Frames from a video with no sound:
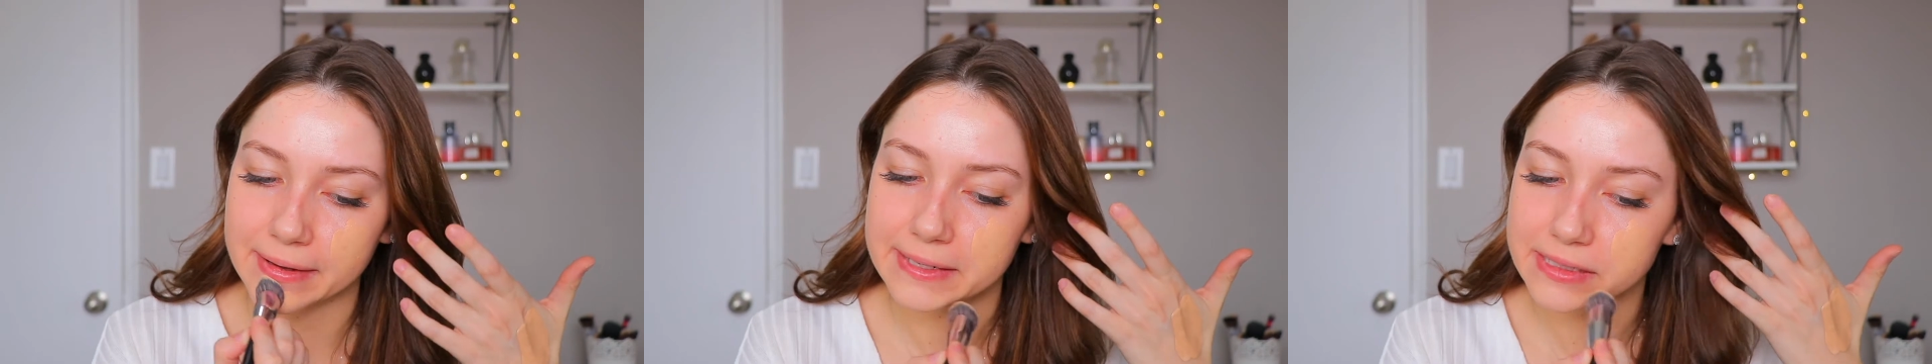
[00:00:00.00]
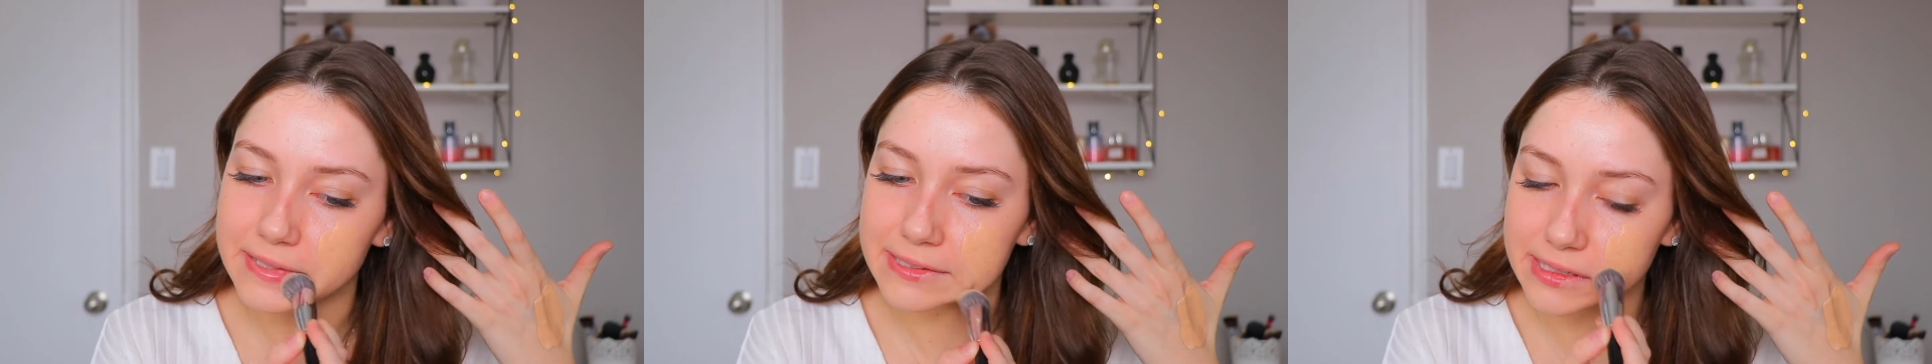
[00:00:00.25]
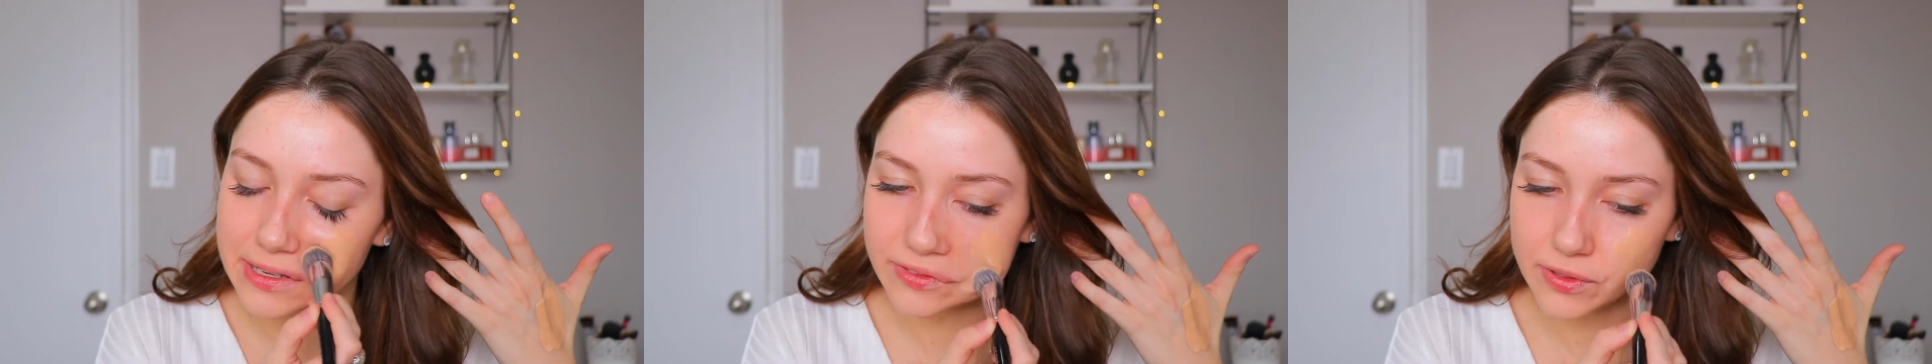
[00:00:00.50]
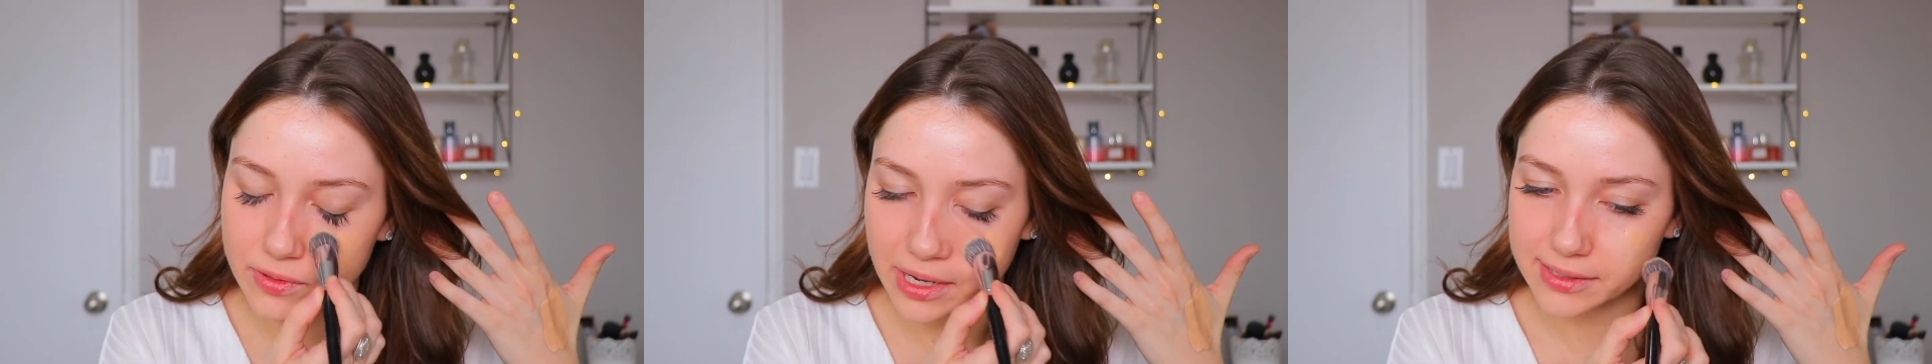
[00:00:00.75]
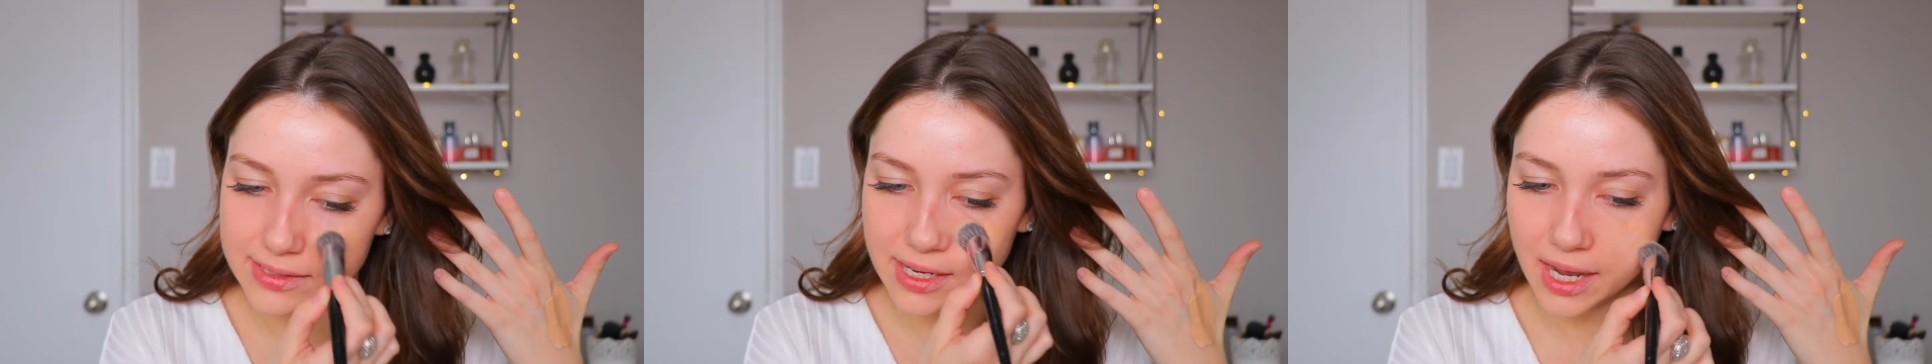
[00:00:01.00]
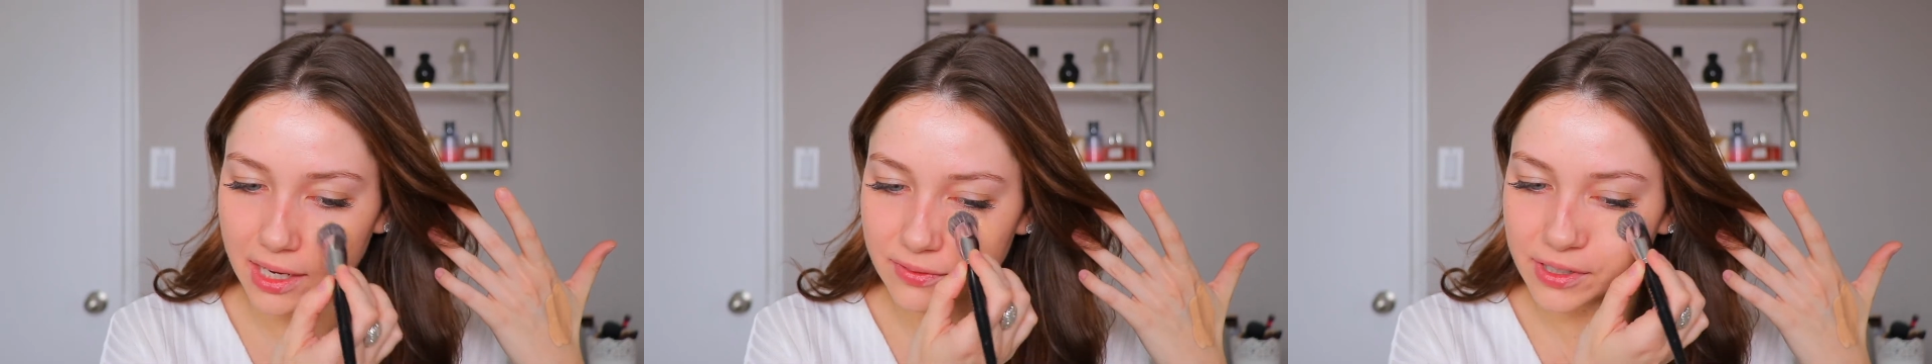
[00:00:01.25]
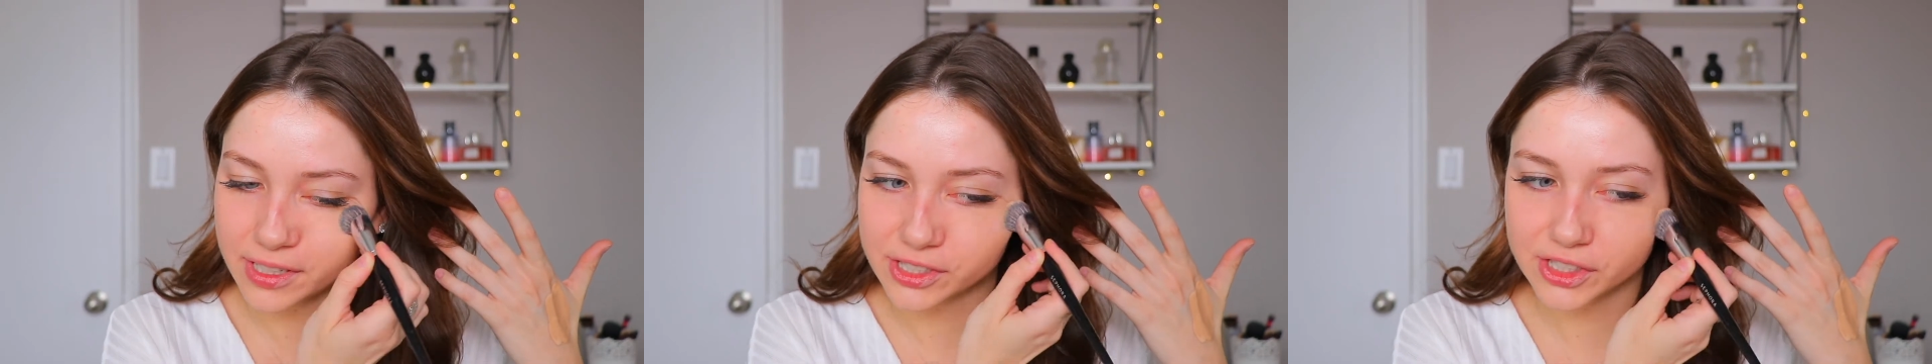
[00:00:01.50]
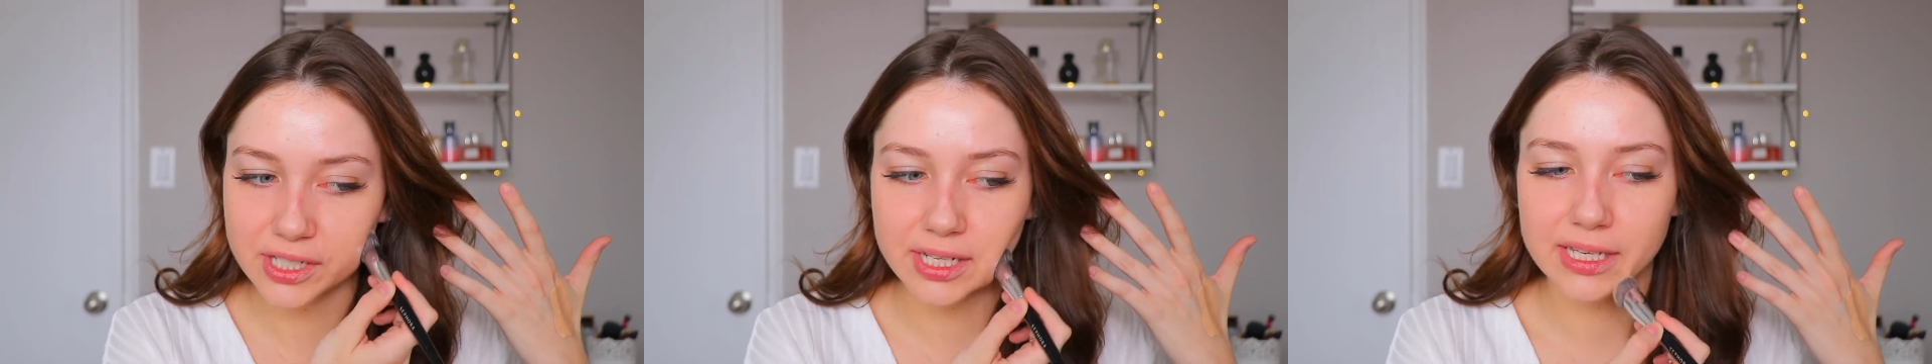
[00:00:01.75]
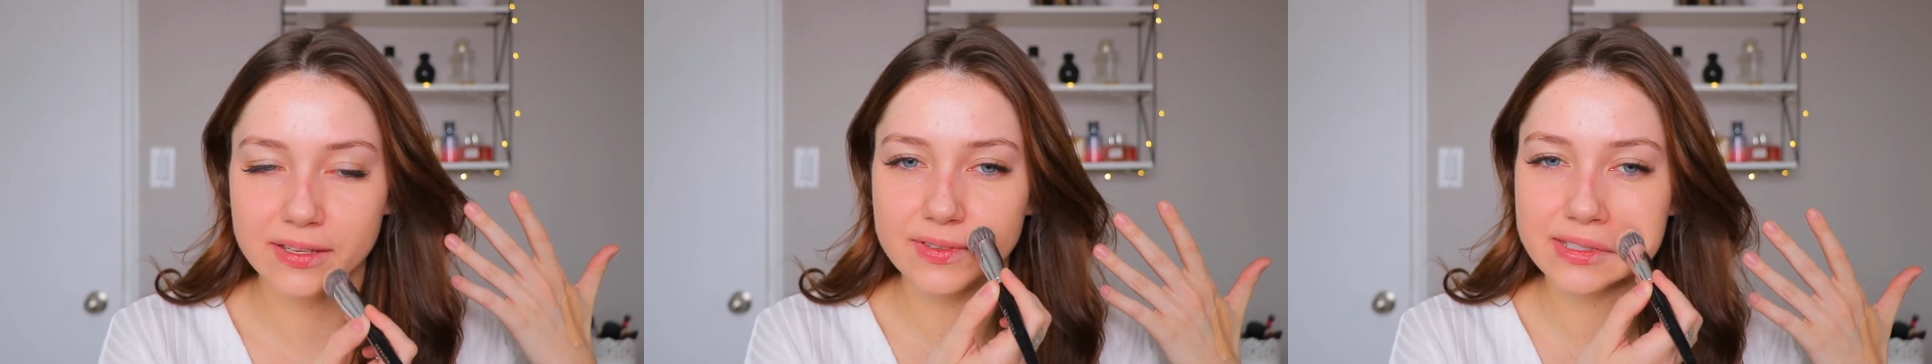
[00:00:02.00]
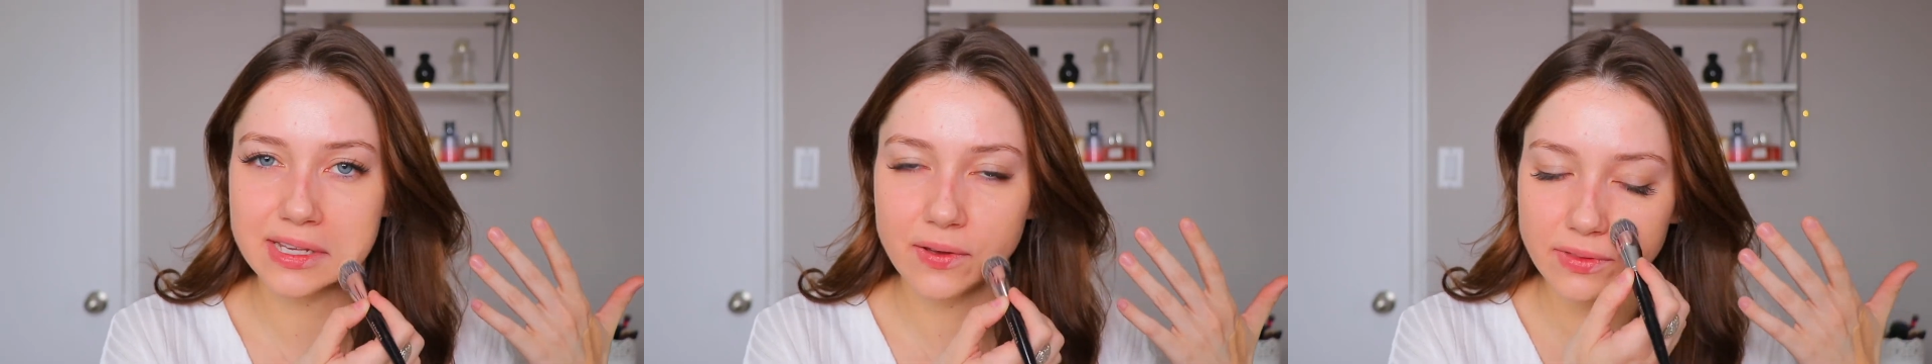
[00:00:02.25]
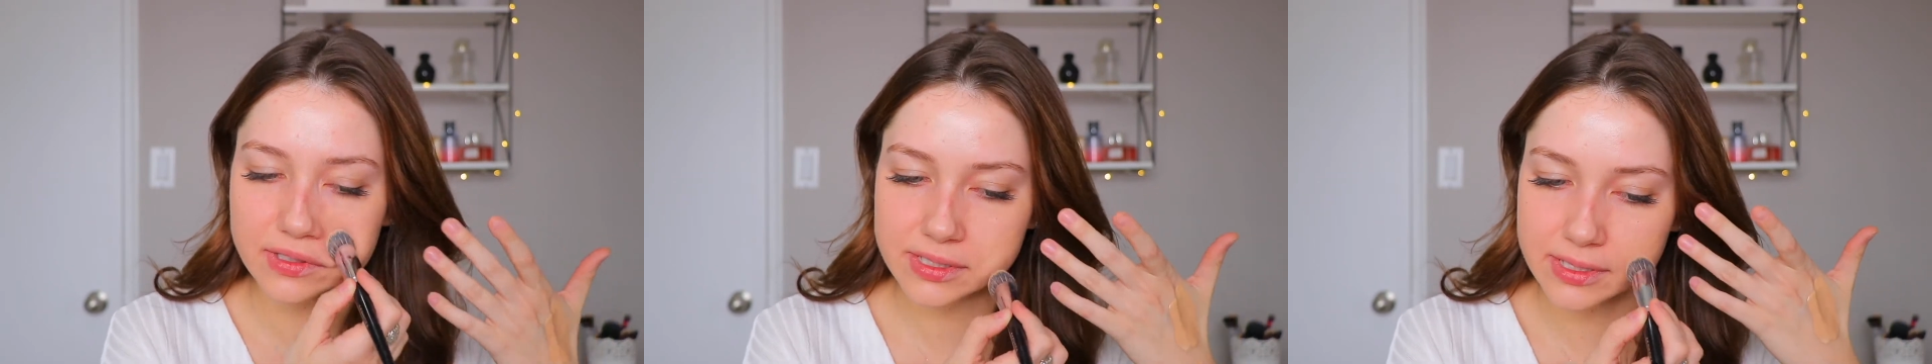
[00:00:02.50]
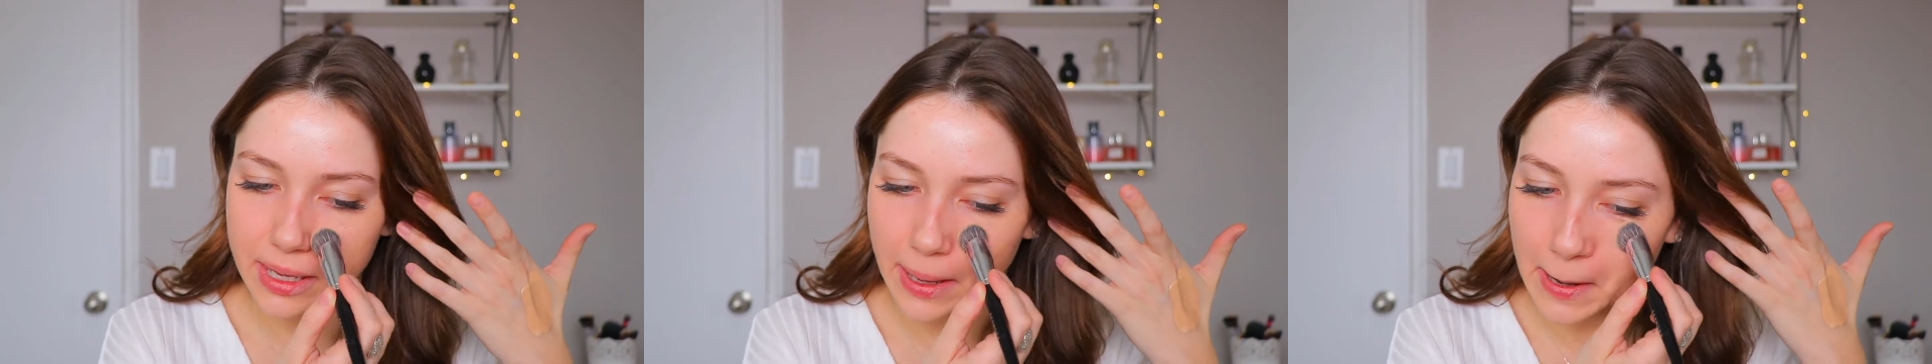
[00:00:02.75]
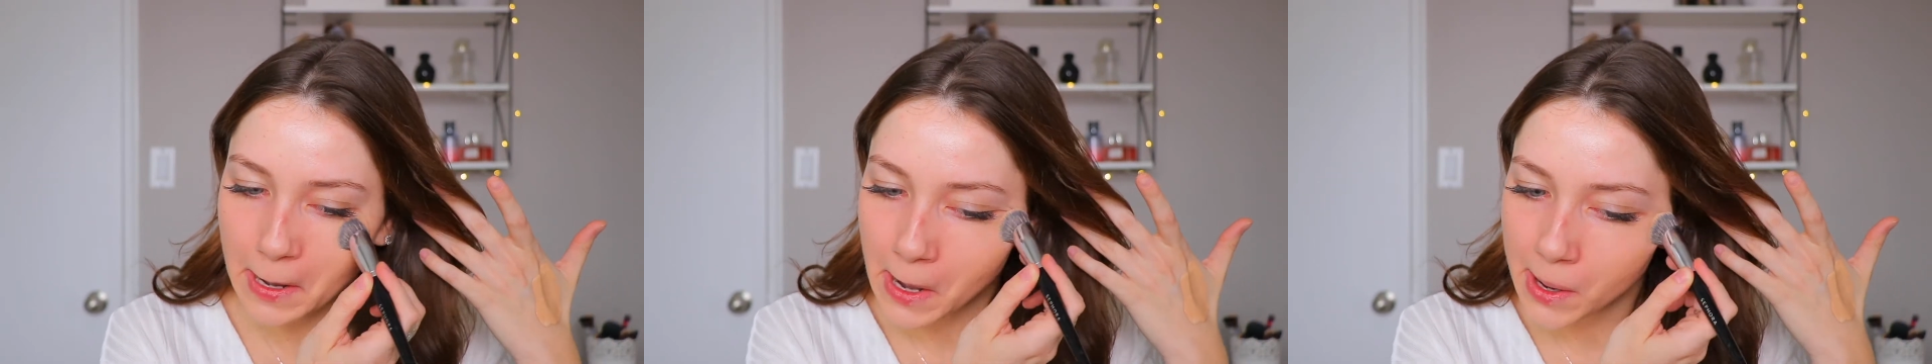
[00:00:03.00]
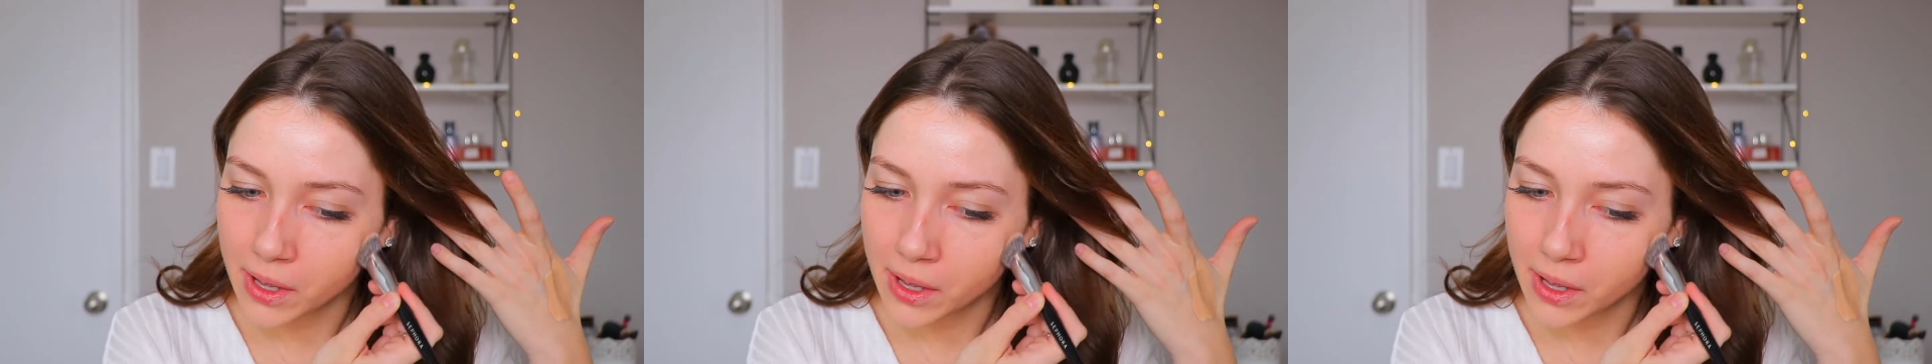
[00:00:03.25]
It does give you nice coverage and it evens out the skin,